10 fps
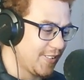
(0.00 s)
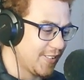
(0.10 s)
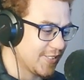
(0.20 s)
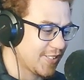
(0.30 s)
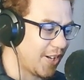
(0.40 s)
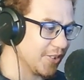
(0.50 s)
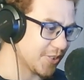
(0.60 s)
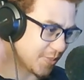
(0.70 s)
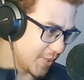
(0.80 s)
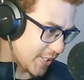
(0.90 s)
the
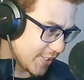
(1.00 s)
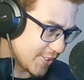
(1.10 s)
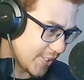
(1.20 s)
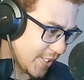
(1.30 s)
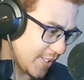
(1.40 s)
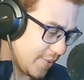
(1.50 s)
scouts working together